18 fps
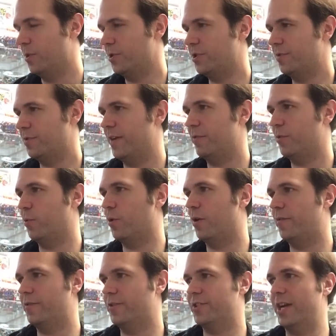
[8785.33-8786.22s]
What's your
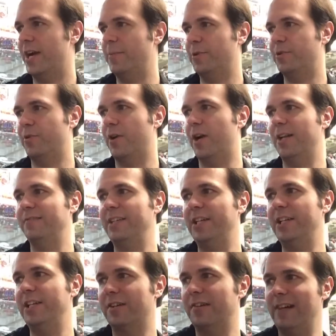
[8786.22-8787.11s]
favorite War for
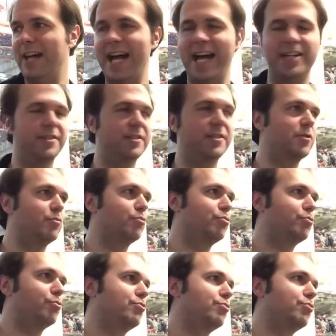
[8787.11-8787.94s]
Cybertron leader class?